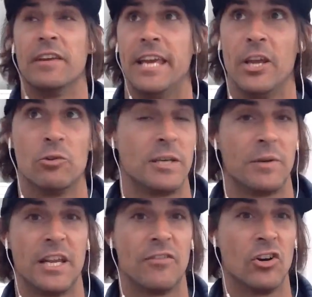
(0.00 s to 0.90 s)
King was able
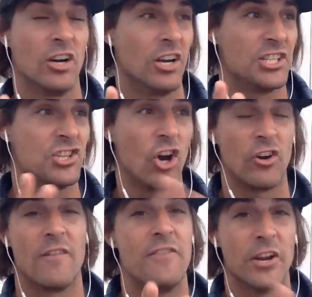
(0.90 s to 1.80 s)
to give her his
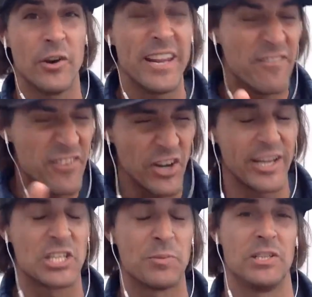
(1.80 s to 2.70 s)
daughter a very, very
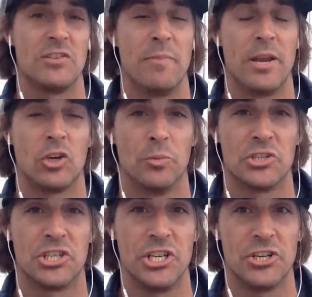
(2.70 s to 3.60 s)
expensive medical
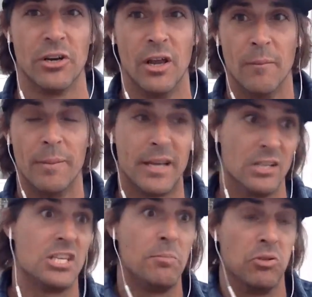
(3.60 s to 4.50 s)
procedure
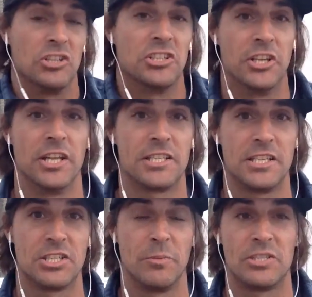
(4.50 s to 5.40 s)
because he plugged into the
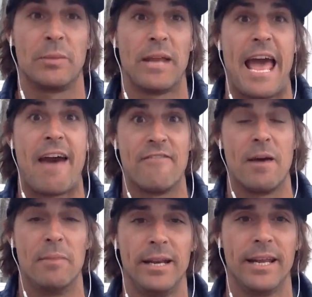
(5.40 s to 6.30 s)
system was able to have that
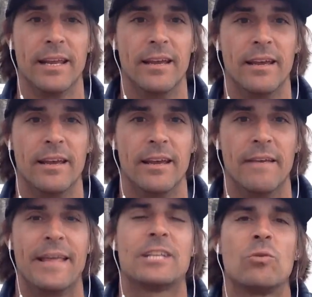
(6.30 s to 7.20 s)
money.
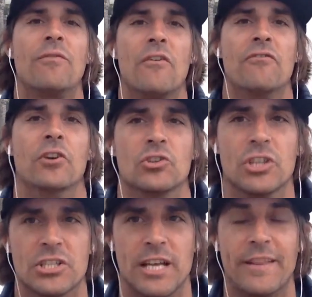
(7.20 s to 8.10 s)
That's what fulfills
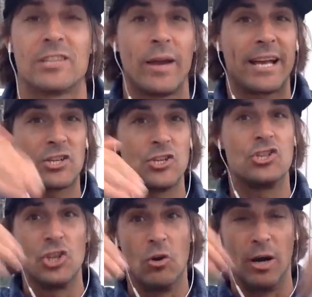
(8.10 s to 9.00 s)
us now. That's why I actually
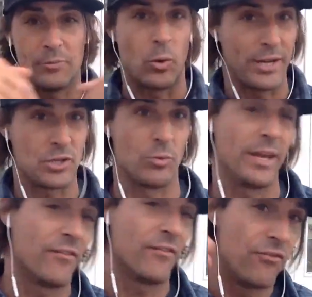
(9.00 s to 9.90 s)
show up twice a week
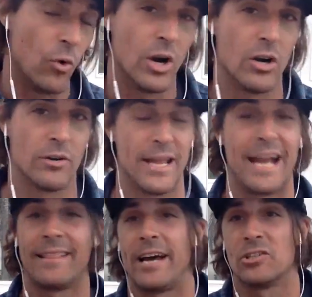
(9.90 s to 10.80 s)
for our
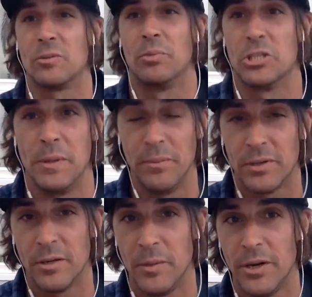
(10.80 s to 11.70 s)
9,000 plus people
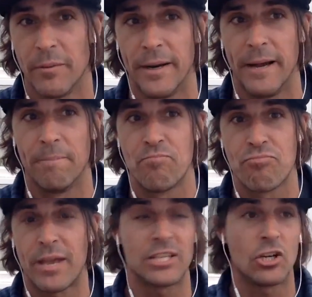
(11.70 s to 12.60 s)
community right now.
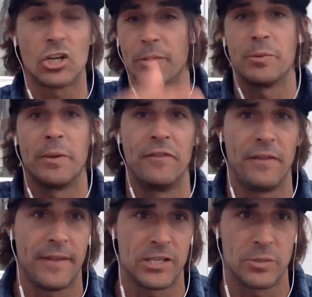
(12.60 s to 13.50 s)
Guys, our community is gonna be
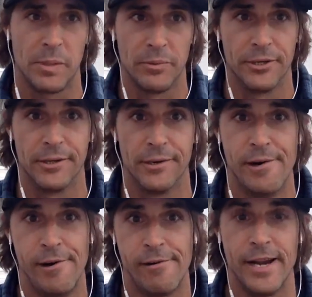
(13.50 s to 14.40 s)
50,000 people here,
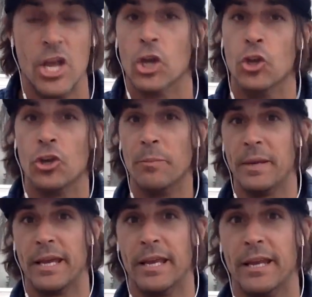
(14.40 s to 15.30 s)
right? You can
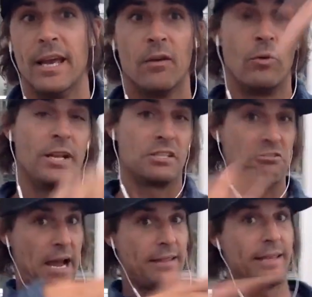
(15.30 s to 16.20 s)
be in when it's
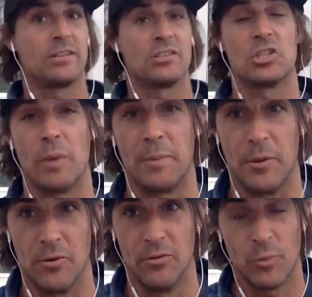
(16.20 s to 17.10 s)
9,000 some odd
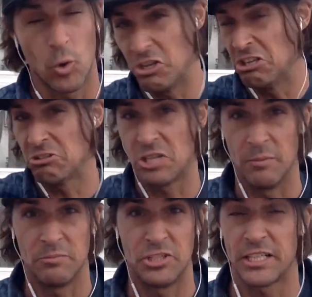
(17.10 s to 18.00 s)
people, or you can
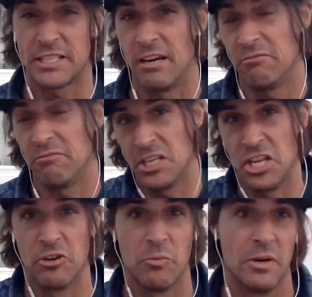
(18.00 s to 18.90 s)
come check us out in a
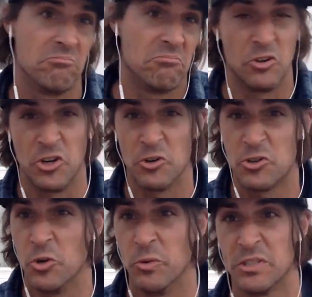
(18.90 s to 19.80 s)
year when or year or
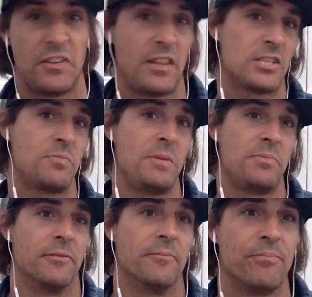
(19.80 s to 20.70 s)
two when it's 50,000
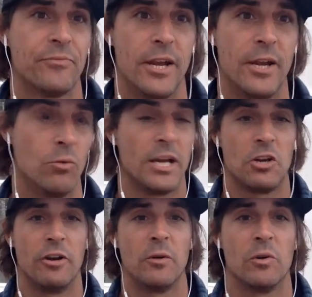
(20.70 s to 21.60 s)
people. Right? We're not
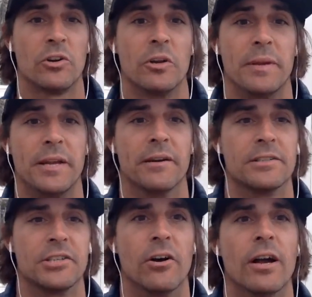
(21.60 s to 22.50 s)
going anywhere. We're going to be here.
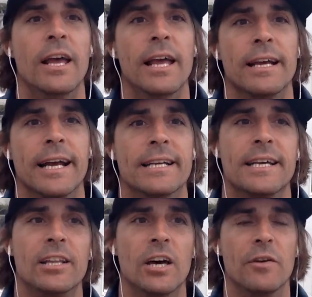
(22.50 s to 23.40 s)
So, guys, I
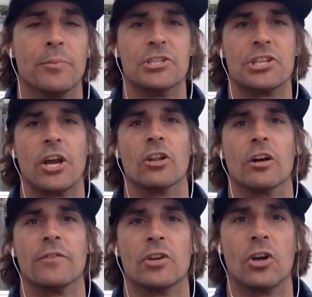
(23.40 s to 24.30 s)
love and appreciate all
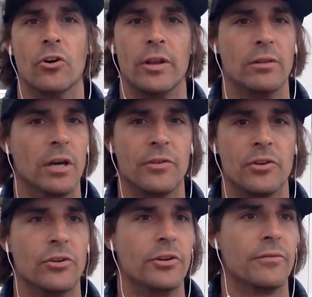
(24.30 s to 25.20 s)
of you. Cody, love you,
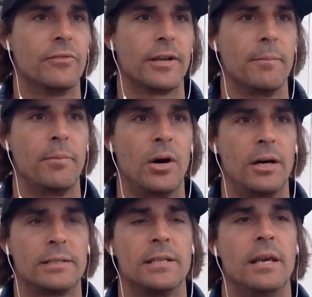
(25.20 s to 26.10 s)
dude. You're freaking
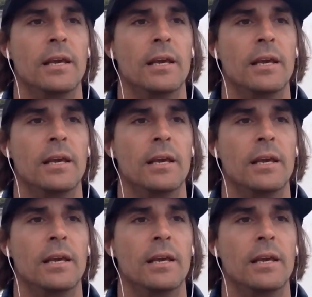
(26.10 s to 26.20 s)
boss.